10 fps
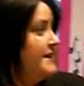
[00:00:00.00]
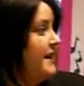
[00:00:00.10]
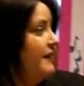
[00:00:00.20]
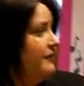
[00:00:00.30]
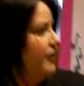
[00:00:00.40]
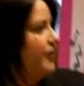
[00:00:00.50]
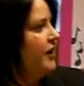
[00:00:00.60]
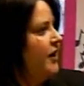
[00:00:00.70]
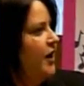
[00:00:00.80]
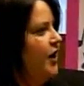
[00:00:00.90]
Stephen,
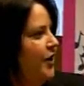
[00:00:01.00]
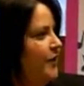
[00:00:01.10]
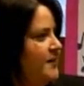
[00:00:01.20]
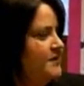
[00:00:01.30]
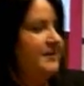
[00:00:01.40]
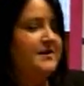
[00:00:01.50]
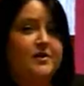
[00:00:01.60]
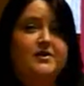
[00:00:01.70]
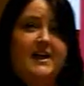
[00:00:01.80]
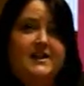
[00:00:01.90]
who has been
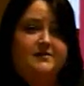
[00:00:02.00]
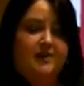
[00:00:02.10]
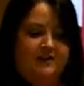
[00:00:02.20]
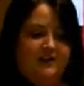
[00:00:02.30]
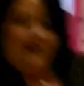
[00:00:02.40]
successful in